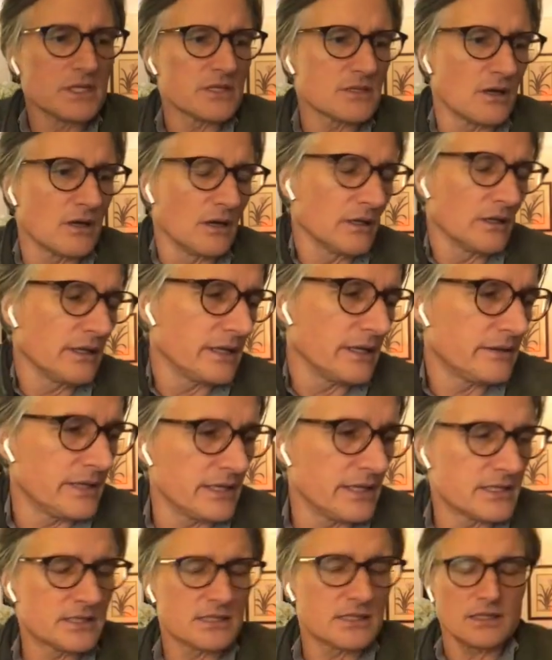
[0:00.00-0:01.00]
It's it,
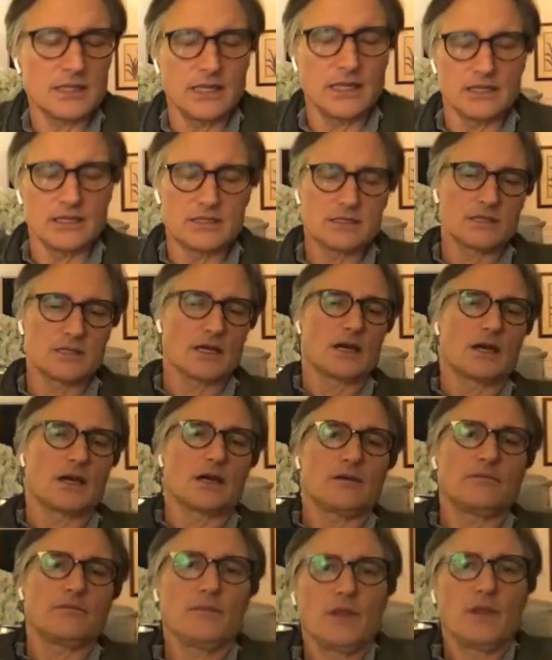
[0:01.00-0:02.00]
it's it's
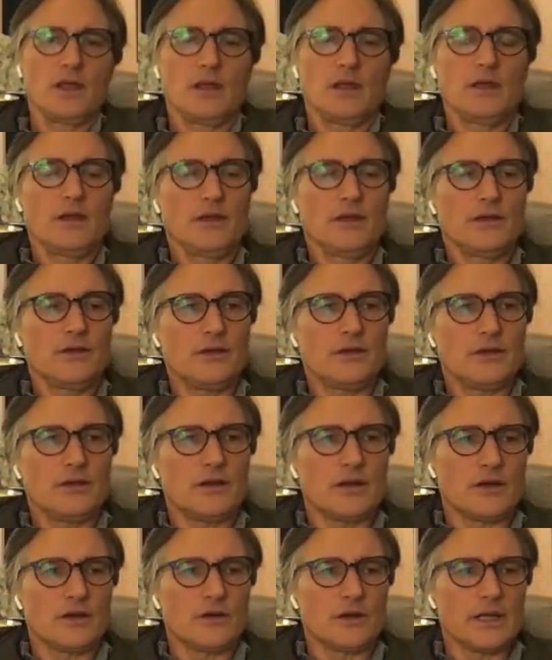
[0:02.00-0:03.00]
uh,
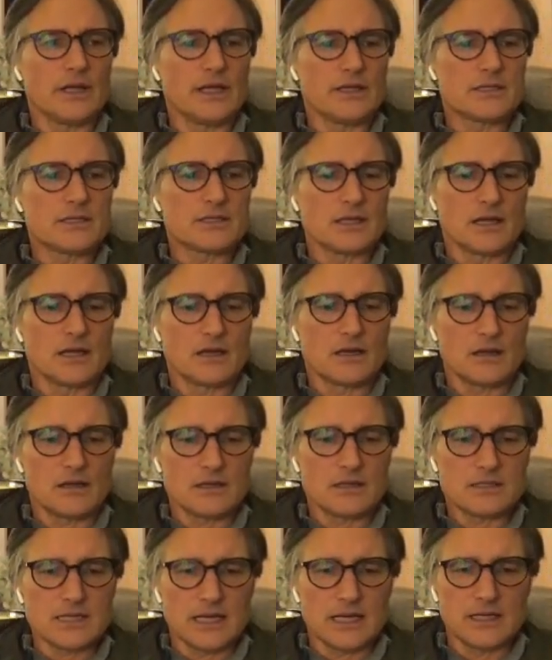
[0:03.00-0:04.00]
you know it's
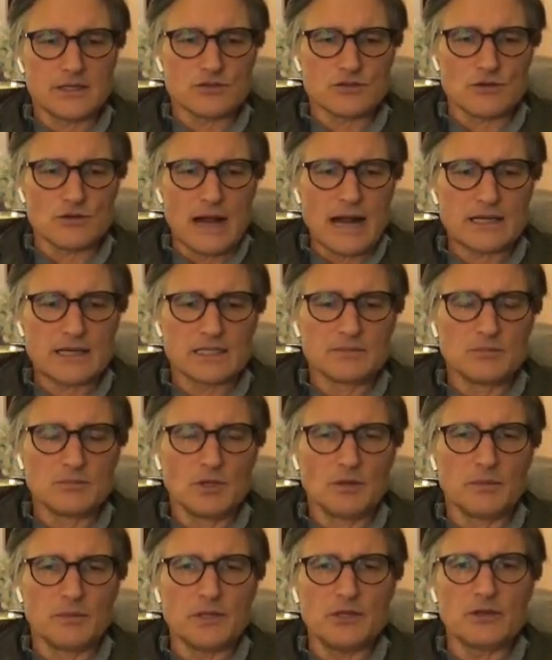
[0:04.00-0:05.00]
uh, it's not
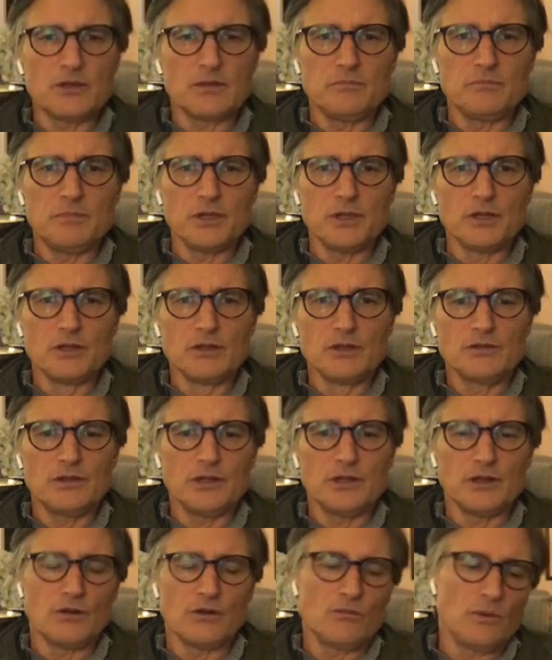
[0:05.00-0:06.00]
intractable, but you can build.
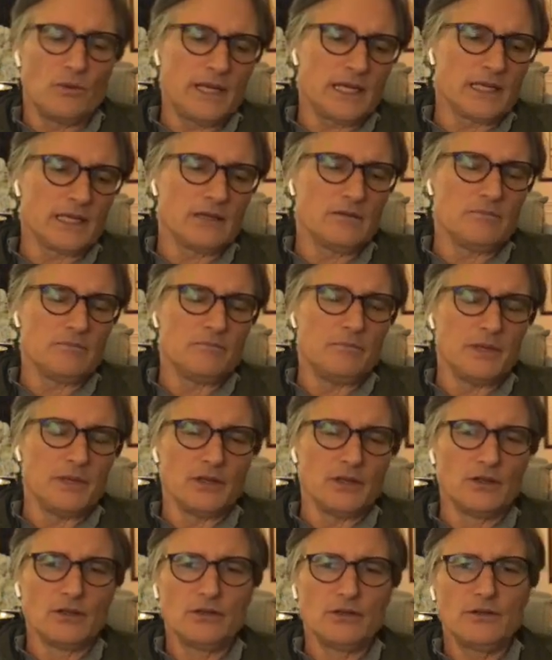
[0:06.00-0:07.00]
You know, we can
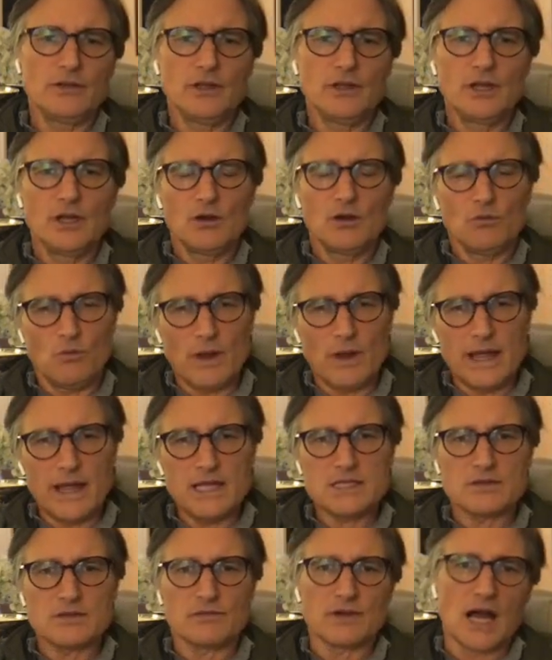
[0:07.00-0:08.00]
build
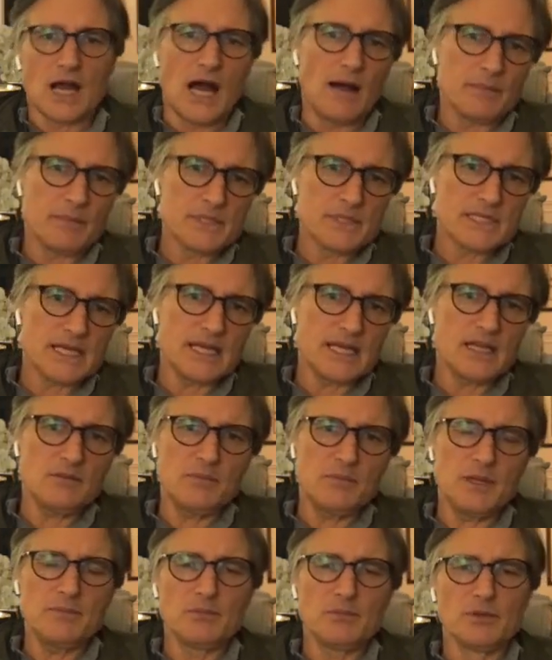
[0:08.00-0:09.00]
ways of
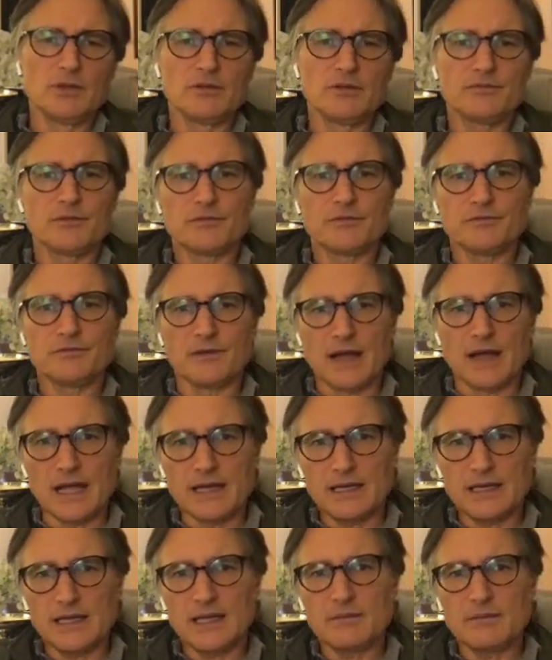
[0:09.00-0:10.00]
compensating people for
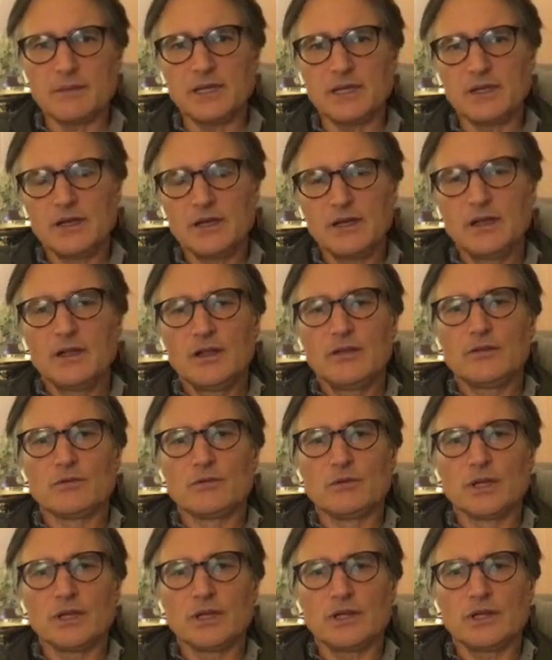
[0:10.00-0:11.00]
finding. I mean,
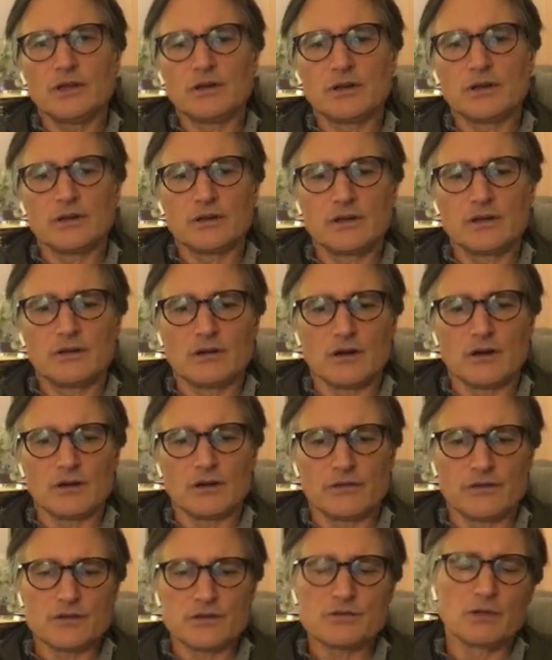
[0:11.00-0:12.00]
there really are,
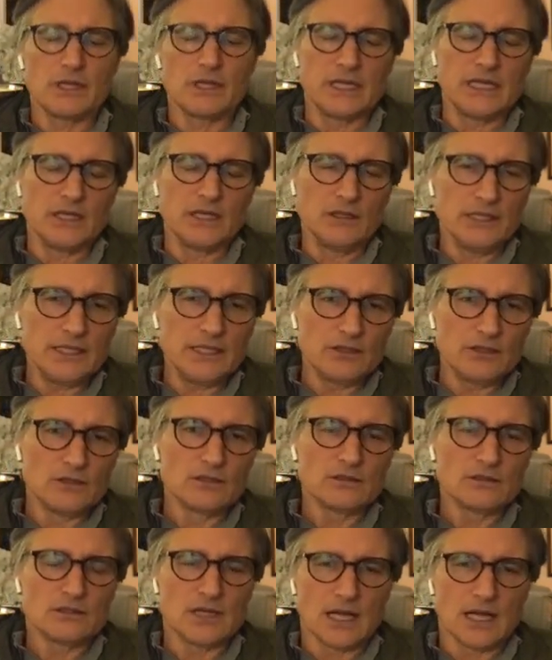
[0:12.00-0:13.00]
are there's really
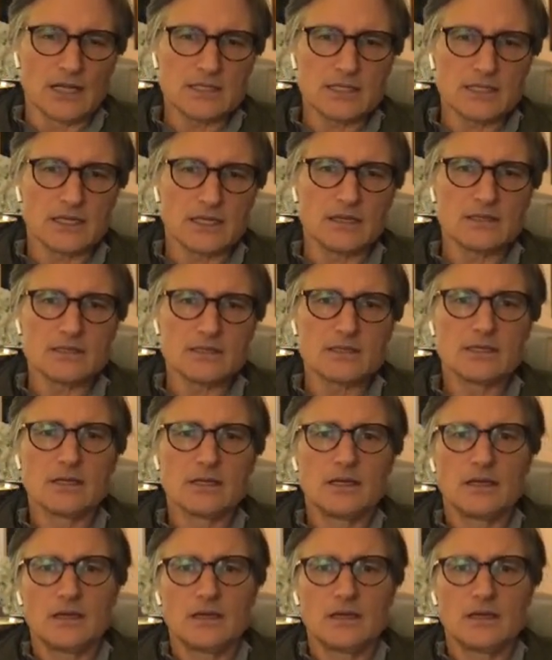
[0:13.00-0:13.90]
illegal content.